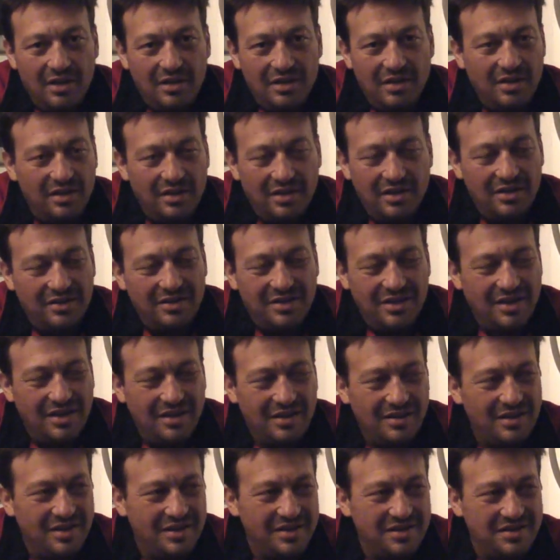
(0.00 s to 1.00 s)
You know, they
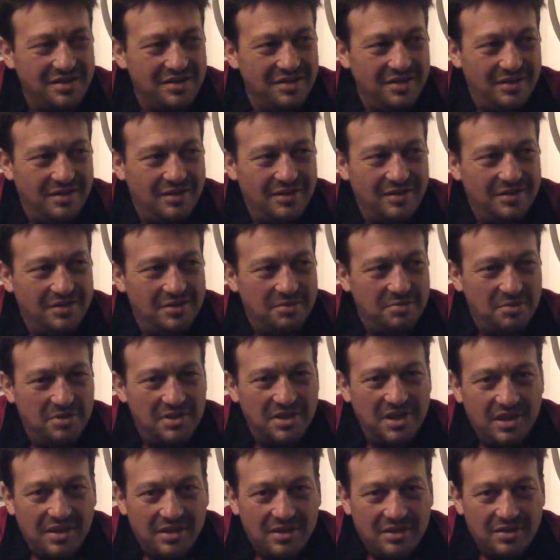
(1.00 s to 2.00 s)
don't, that's, you know, it's
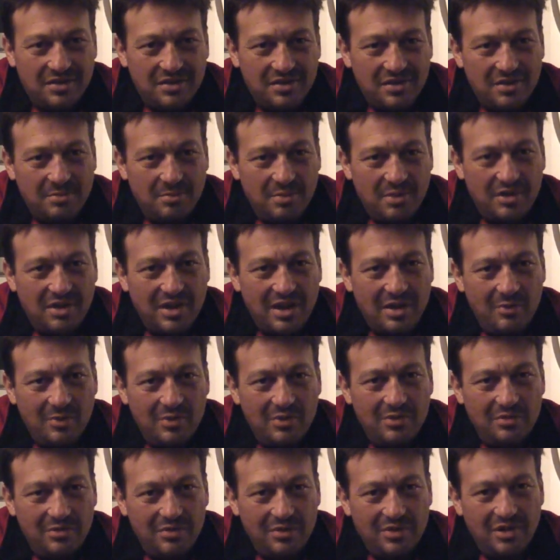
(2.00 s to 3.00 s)
ridiculous. But they
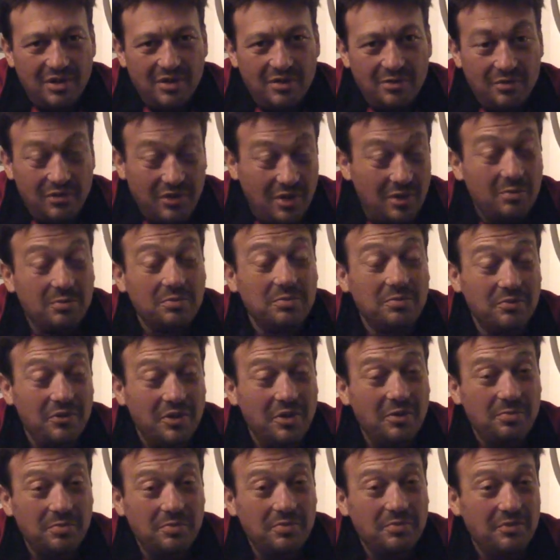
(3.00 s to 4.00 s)
will. You know,
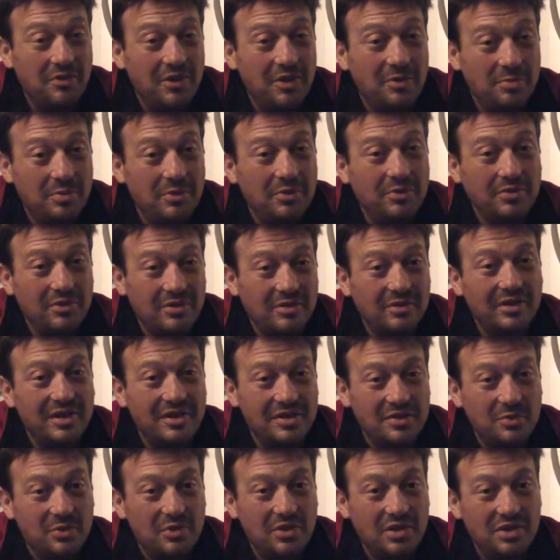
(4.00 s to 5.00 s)
they'll pull
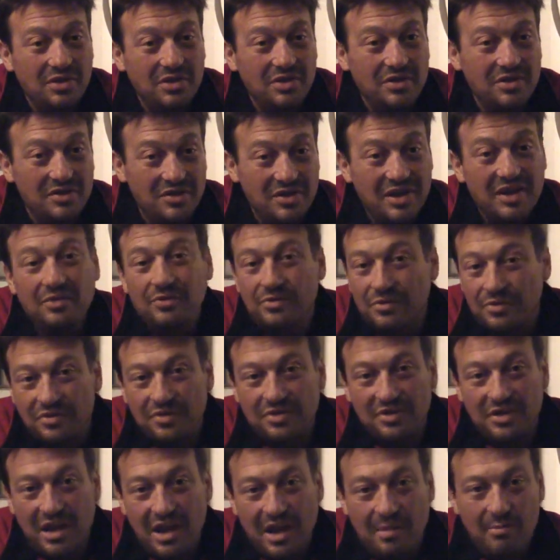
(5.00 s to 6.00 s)
Glaswegian central
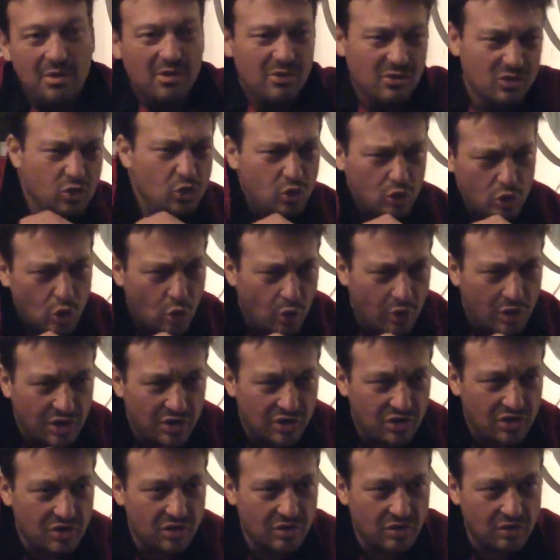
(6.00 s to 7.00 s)
stab.
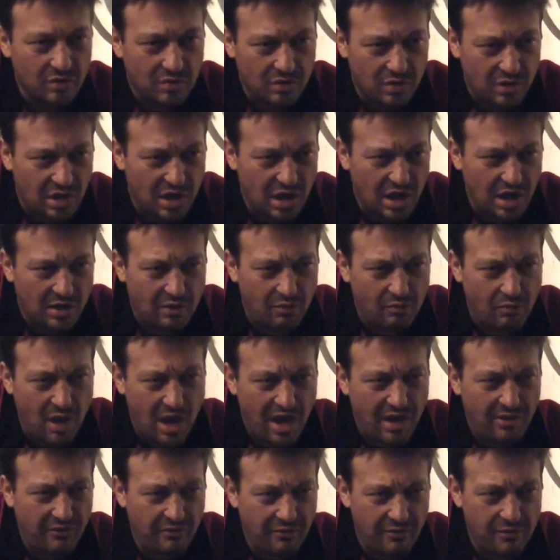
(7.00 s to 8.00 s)
Stoich, get
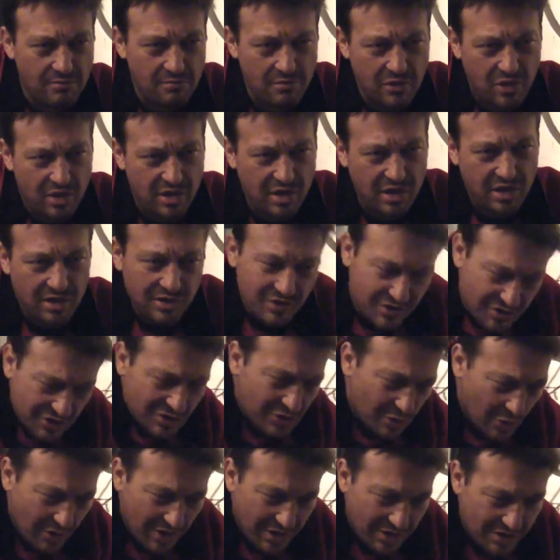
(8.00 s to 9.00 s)
away from me.
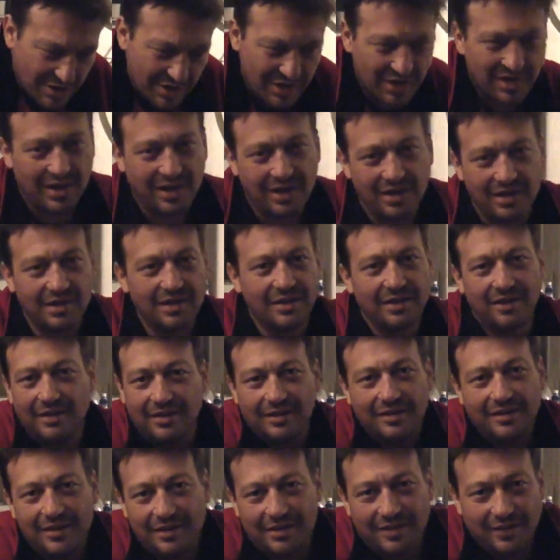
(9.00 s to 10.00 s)
Stoich again. You know.
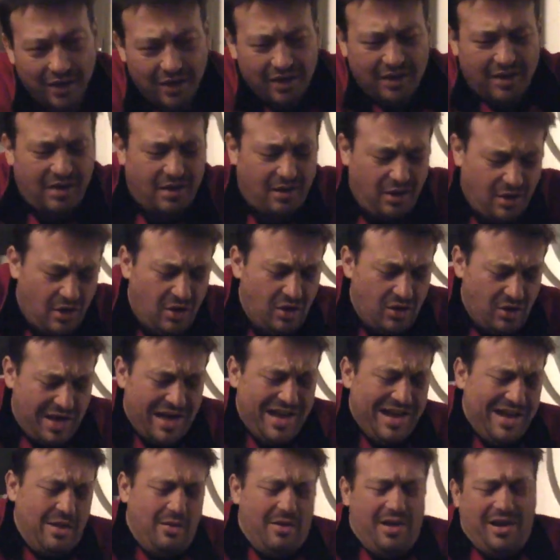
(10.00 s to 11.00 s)
Oh,
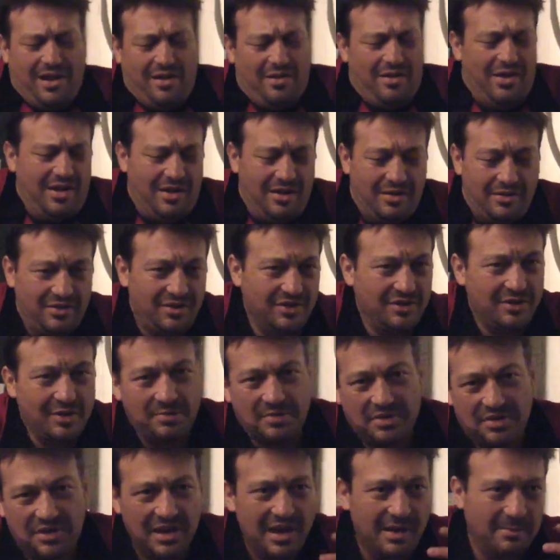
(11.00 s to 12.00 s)
ow, ow, ow! Stop
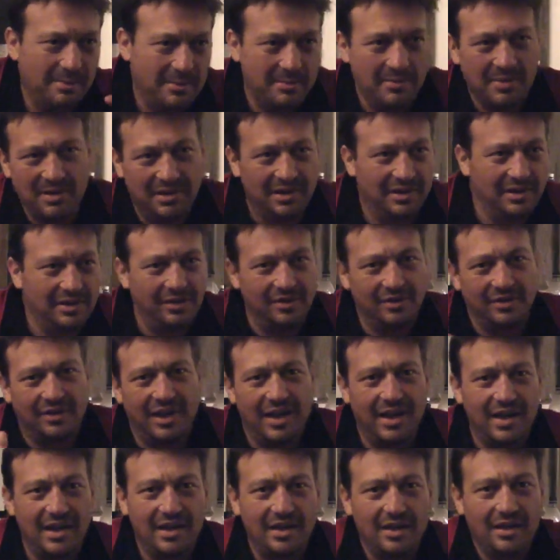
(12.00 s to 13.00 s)
stabbing me, little old
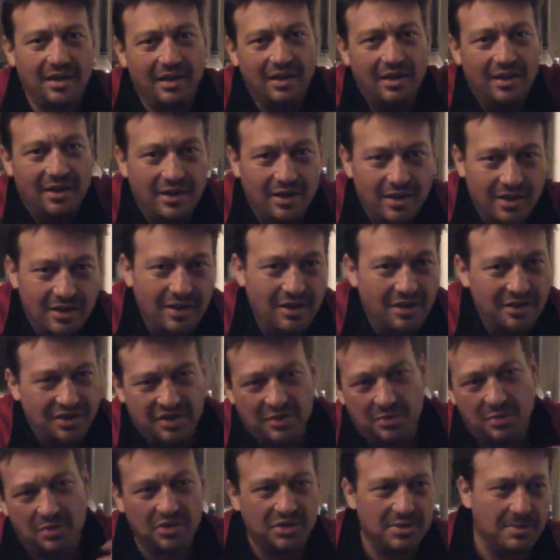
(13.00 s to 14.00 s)
lady. I
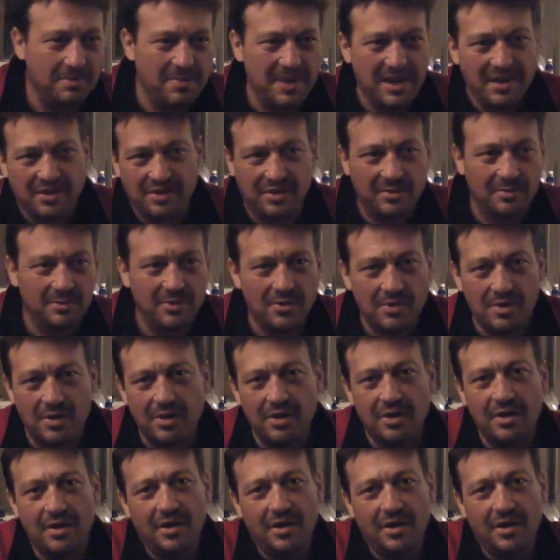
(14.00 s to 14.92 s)
just want your pension book.